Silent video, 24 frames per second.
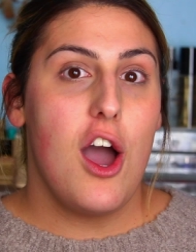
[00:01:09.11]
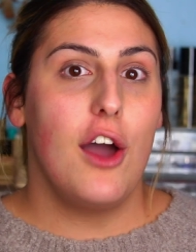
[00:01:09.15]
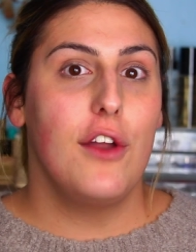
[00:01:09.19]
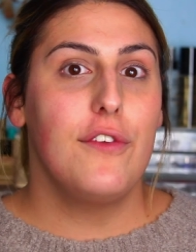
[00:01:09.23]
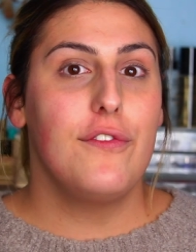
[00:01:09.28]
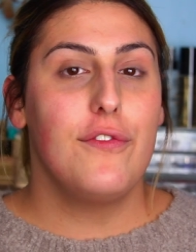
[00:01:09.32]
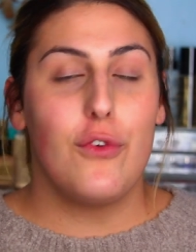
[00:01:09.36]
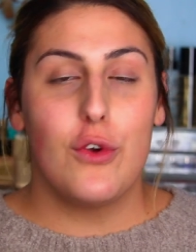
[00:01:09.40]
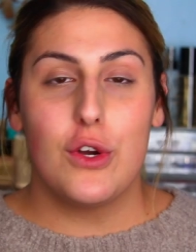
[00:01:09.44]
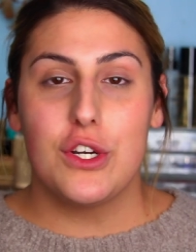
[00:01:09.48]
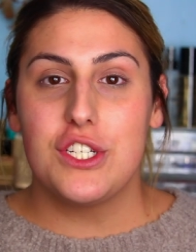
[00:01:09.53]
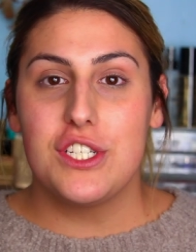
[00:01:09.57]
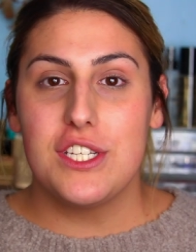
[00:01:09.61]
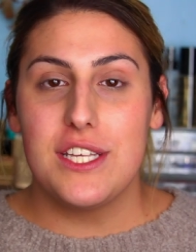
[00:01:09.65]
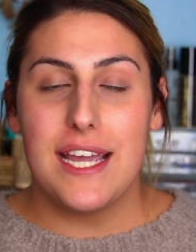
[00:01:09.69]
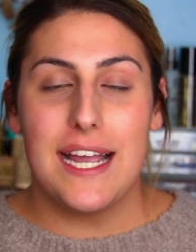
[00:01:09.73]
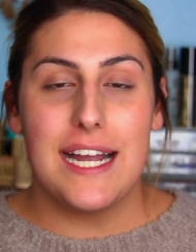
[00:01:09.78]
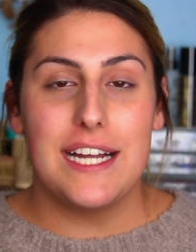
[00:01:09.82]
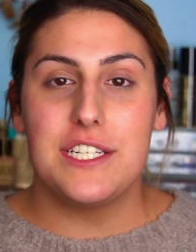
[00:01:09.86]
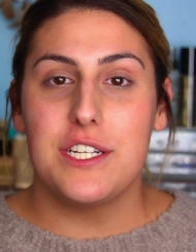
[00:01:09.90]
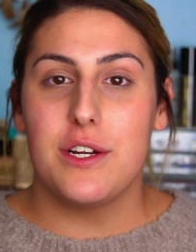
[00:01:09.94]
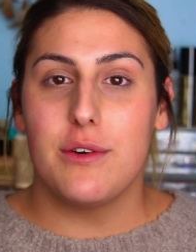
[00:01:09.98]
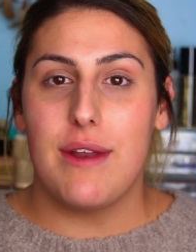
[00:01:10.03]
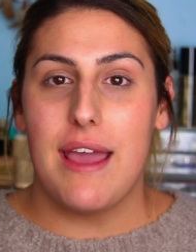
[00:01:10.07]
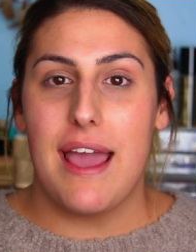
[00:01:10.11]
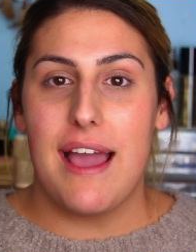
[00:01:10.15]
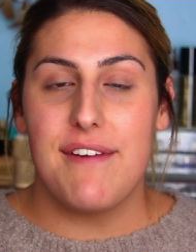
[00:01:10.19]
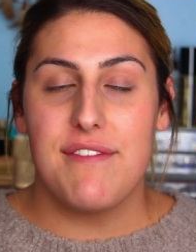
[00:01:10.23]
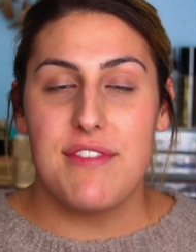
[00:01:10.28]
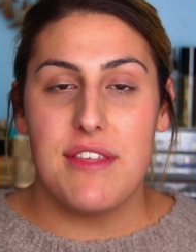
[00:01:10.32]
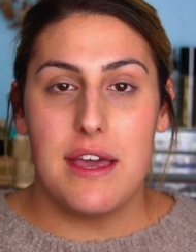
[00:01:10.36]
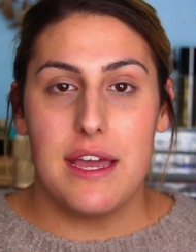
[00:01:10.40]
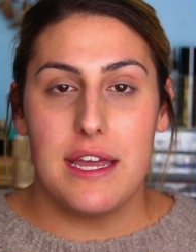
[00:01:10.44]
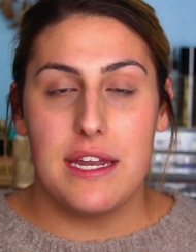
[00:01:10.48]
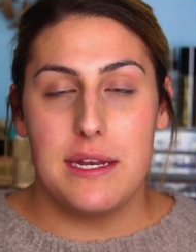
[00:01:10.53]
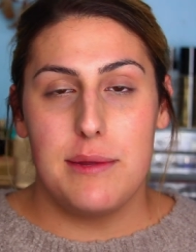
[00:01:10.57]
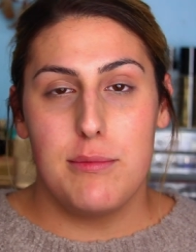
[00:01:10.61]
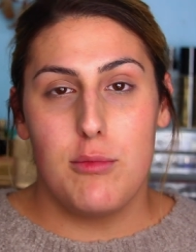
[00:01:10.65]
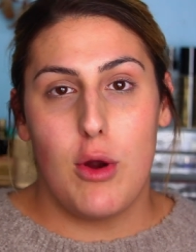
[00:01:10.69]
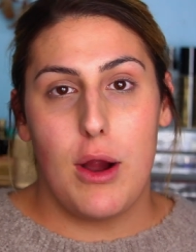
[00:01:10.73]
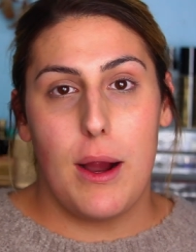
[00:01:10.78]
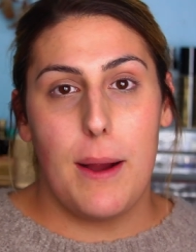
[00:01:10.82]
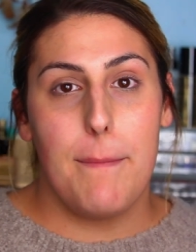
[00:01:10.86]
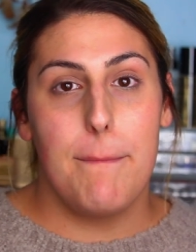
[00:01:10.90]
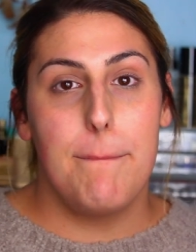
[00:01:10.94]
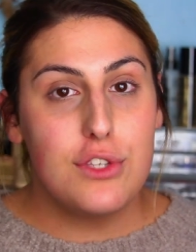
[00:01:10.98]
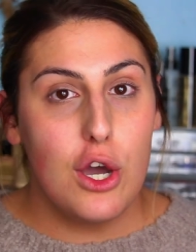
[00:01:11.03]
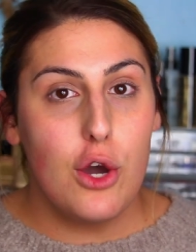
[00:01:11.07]
Unfortunately, I don't have that
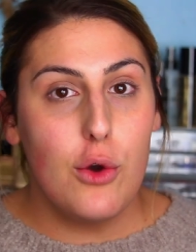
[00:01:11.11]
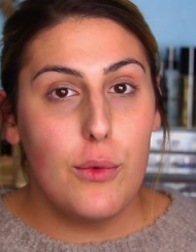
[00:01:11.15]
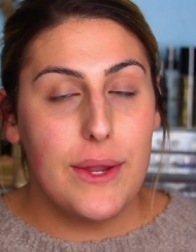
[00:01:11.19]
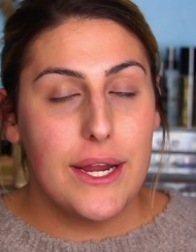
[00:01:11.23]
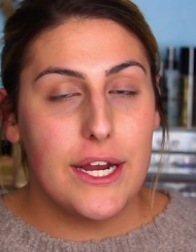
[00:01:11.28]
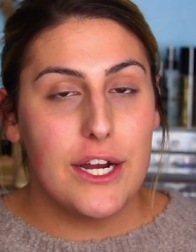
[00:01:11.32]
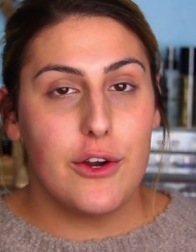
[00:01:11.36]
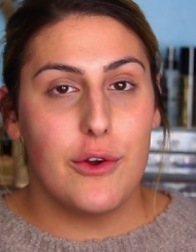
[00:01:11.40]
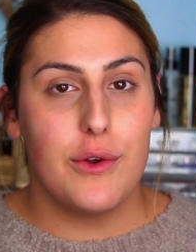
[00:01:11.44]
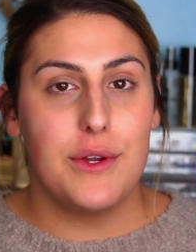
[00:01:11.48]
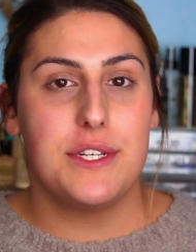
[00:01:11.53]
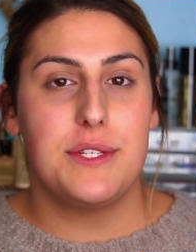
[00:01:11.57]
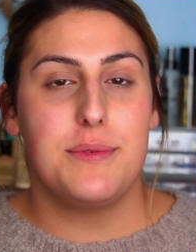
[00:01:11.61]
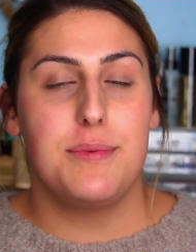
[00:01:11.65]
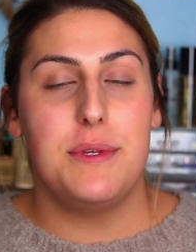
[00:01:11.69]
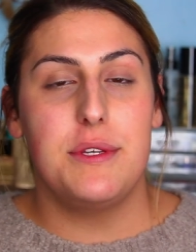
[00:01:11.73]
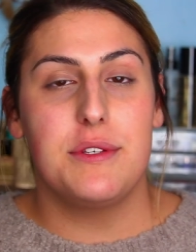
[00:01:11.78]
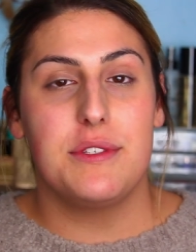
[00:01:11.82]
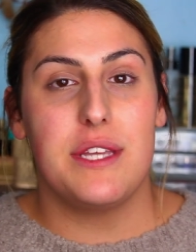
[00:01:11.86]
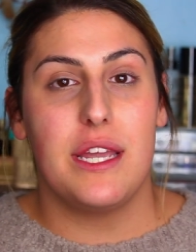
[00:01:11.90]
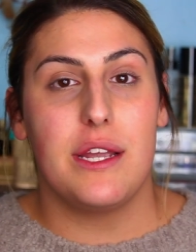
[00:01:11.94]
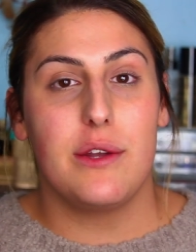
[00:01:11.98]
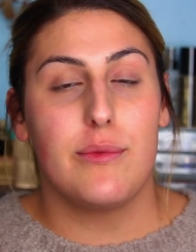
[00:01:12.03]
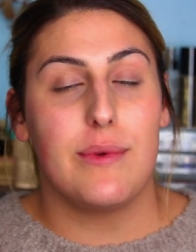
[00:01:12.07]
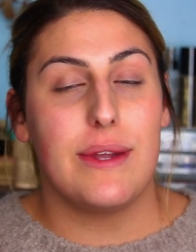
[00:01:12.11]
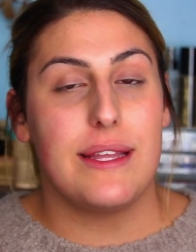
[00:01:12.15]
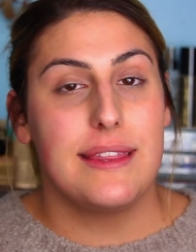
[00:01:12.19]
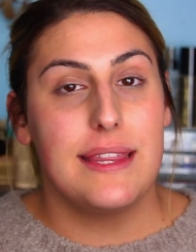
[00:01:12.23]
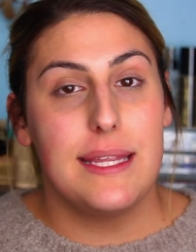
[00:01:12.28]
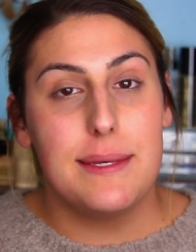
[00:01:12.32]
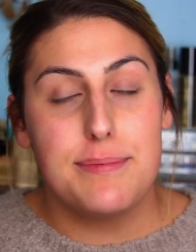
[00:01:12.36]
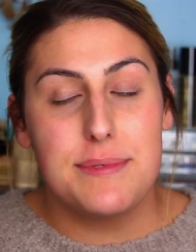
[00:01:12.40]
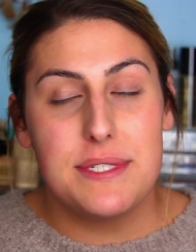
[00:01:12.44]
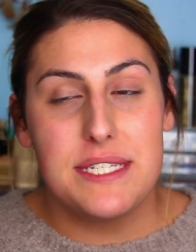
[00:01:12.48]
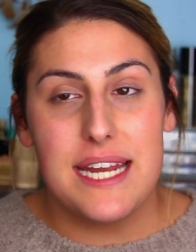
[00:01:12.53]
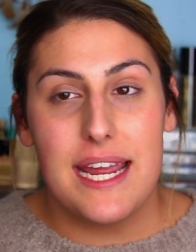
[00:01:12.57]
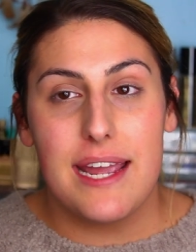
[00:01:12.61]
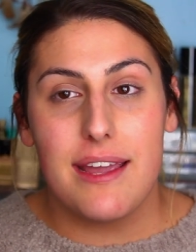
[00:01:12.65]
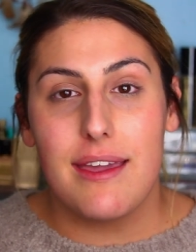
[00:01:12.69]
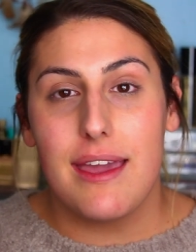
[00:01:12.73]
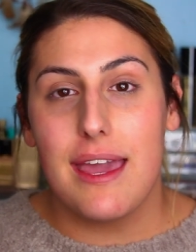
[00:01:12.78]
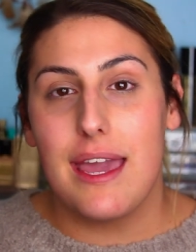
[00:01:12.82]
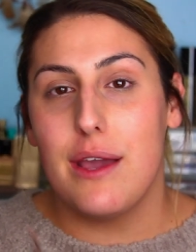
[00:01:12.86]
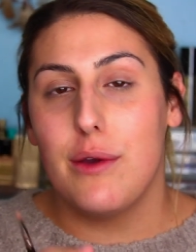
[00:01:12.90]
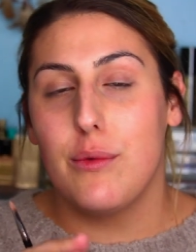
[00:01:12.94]
anymore, so we are going to be using red lipstick.